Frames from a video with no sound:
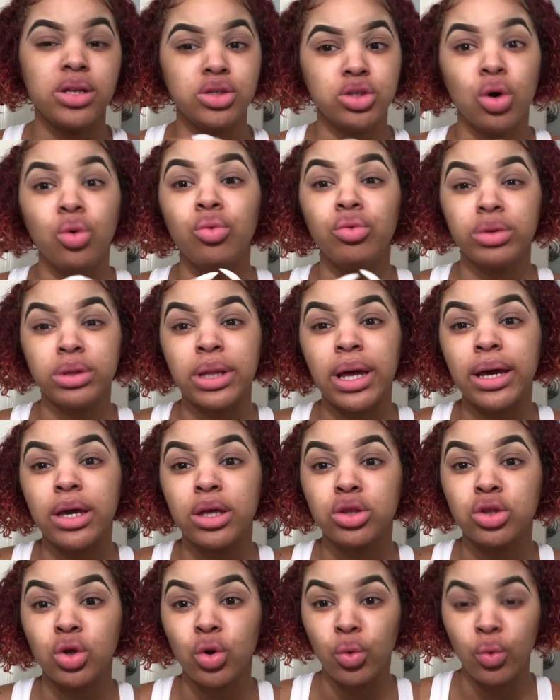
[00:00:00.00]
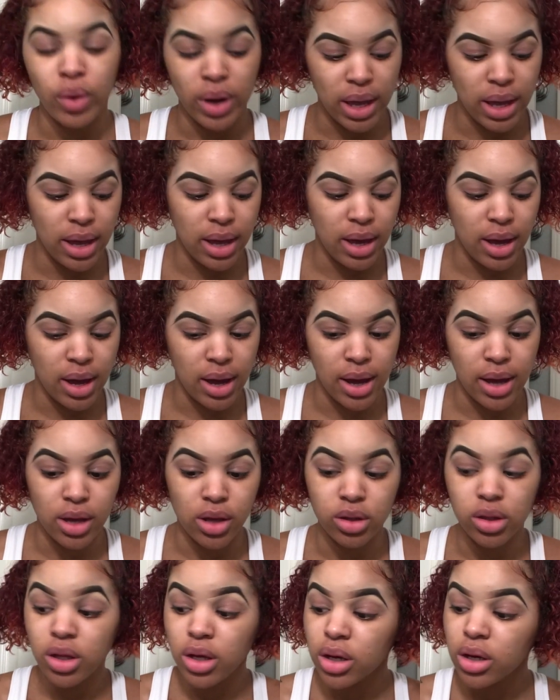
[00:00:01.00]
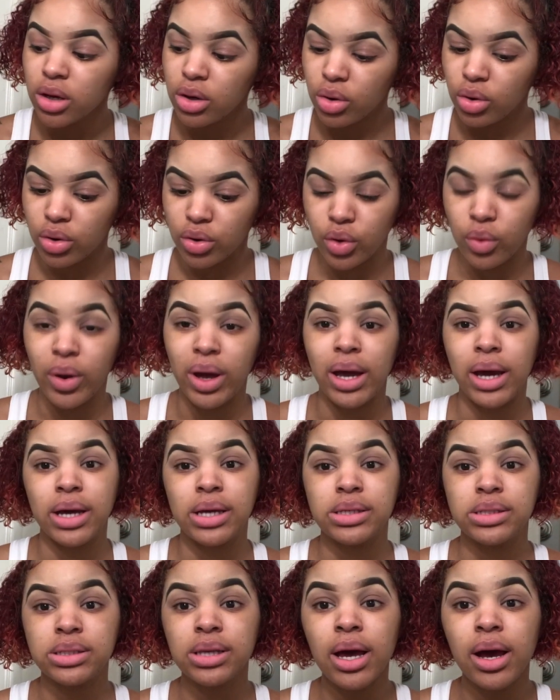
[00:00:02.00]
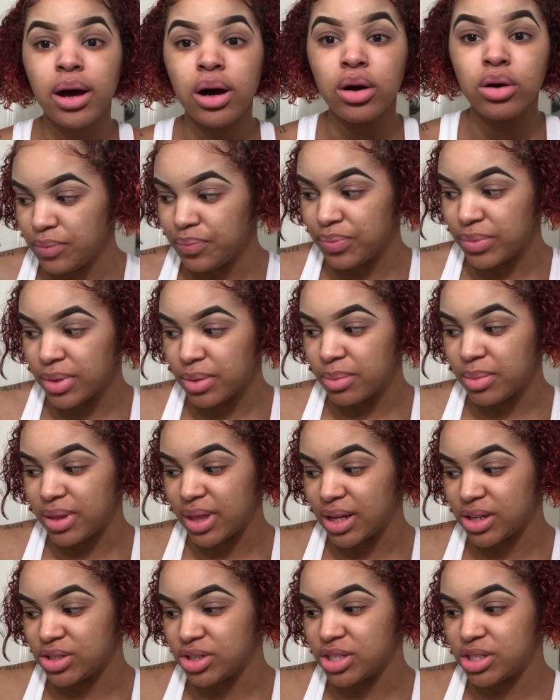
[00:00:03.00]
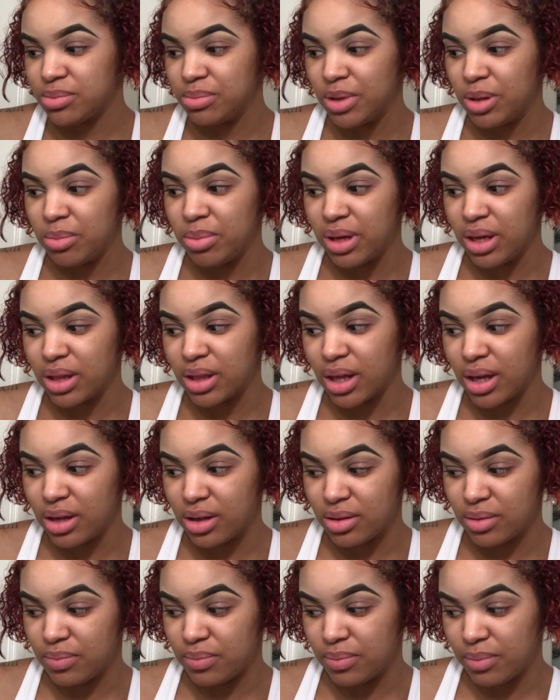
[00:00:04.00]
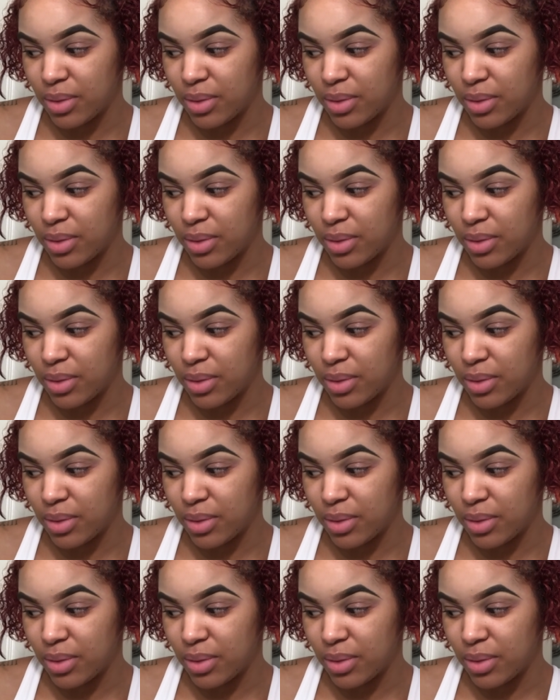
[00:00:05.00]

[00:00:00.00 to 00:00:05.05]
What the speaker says: don't like the way I look or the way I sound. But that's just me being like